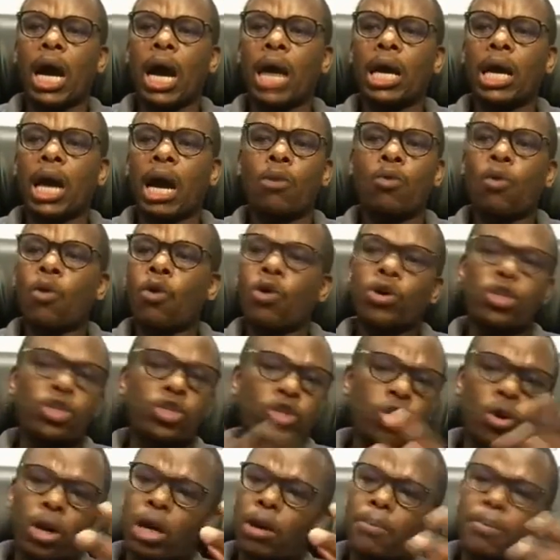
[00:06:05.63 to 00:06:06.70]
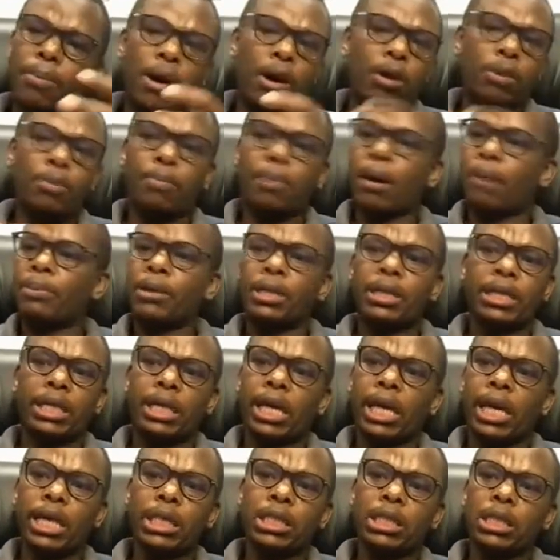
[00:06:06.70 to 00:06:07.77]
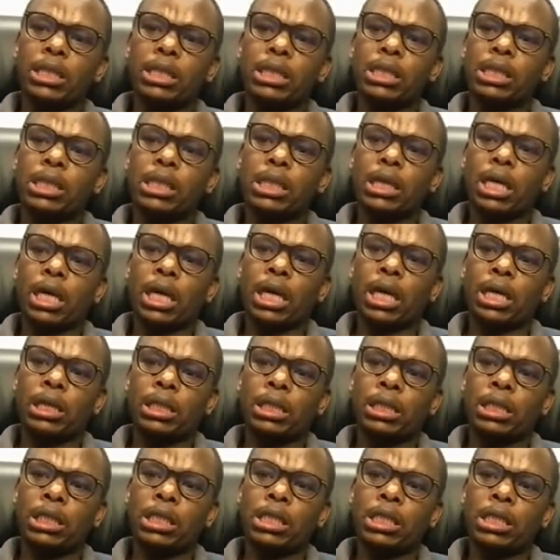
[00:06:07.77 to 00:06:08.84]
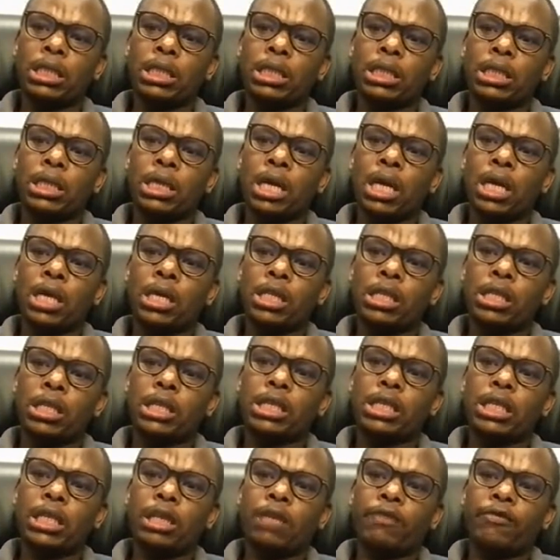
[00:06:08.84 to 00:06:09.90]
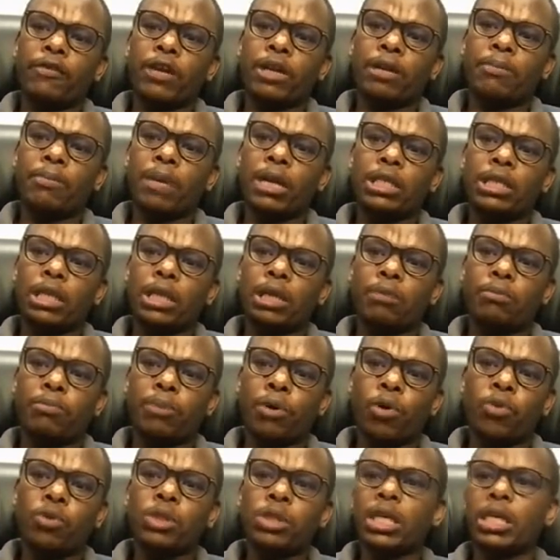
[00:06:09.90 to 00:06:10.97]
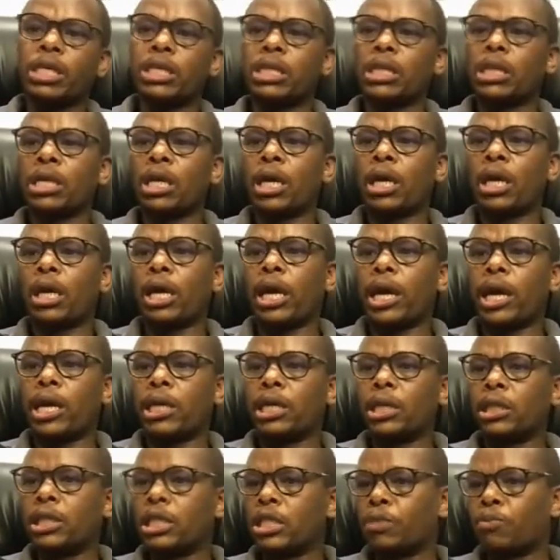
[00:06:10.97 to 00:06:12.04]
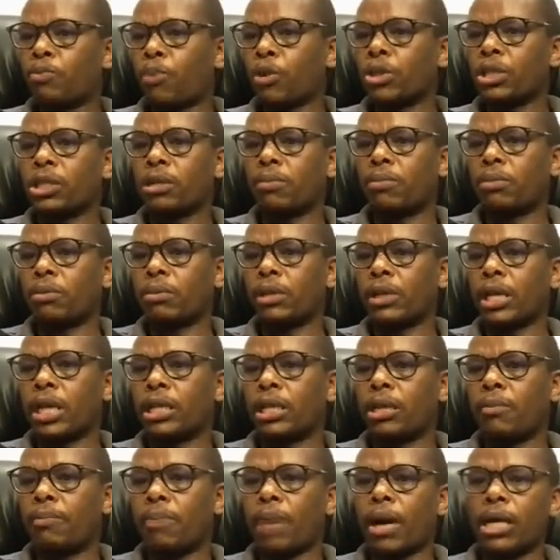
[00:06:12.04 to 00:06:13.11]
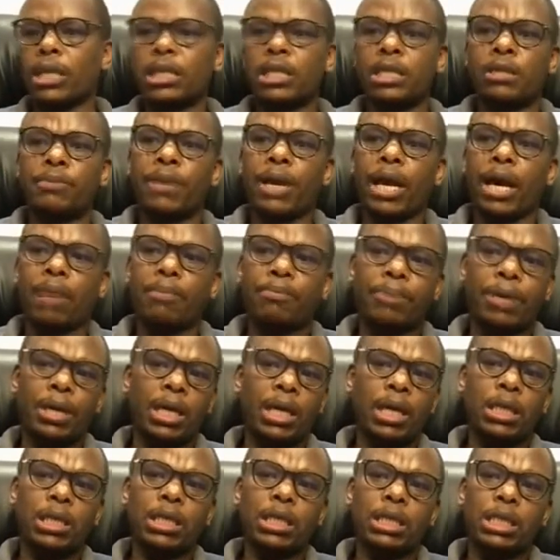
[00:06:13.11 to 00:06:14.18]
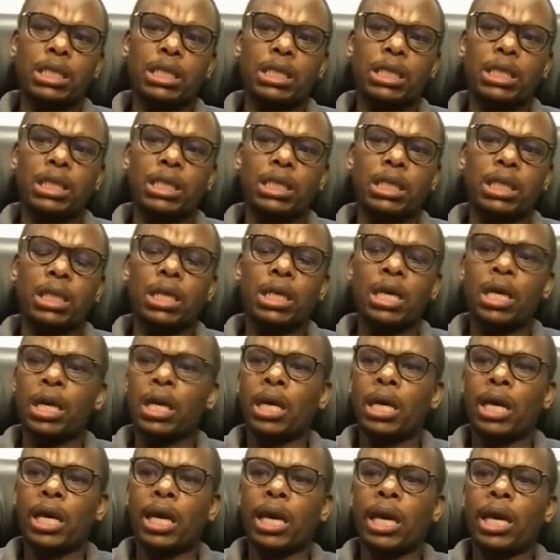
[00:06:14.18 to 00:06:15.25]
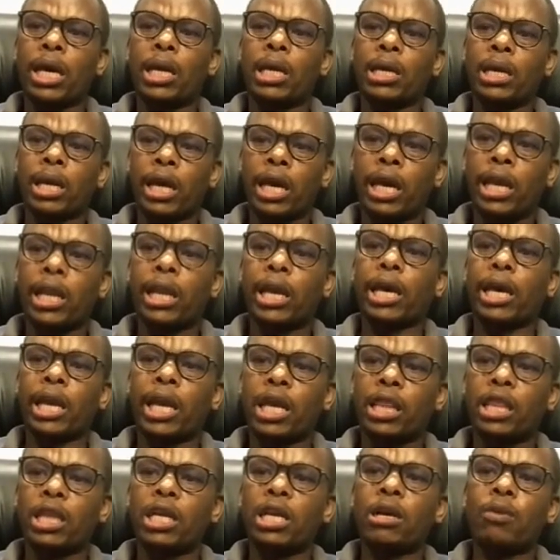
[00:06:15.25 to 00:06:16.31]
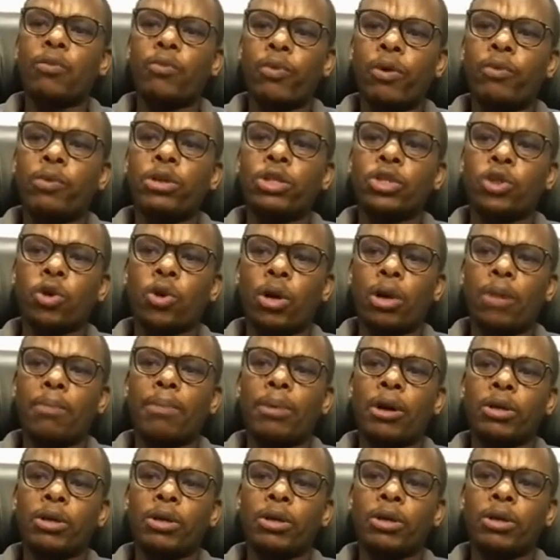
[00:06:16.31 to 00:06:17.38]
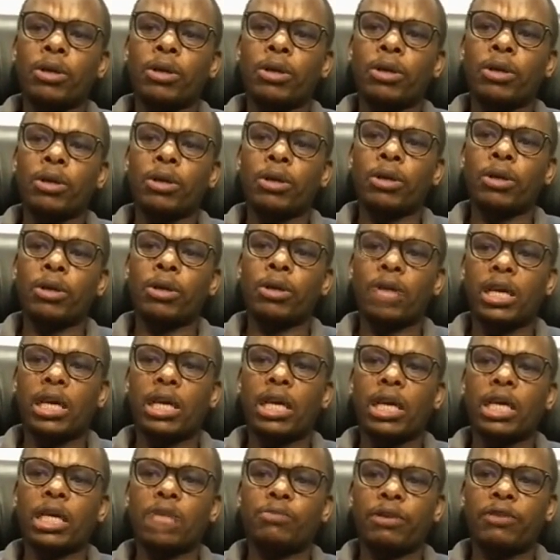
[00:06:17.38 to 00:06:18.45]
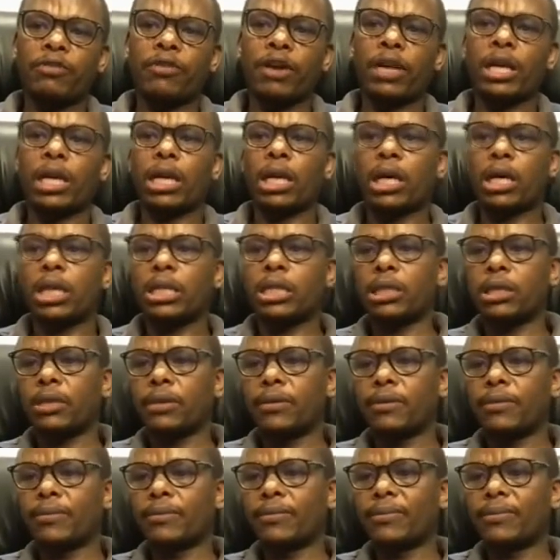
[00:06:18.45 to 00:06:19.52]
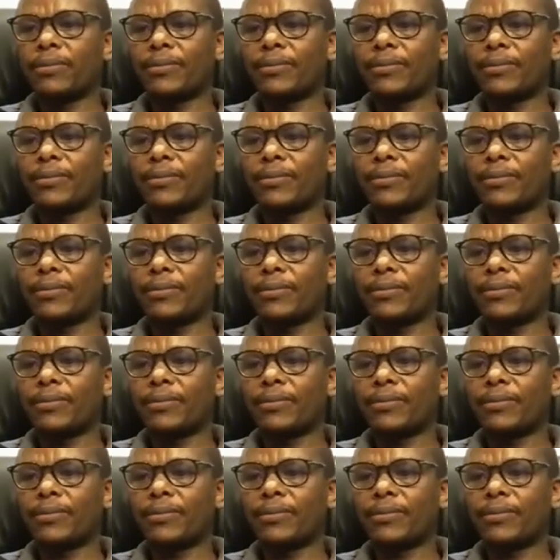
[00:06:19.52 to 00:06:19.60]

I won't talk about public reactions. This is still very much in process. It is possible that the parties may appeal the decision, and I think we will talk about it once everything has been finalized.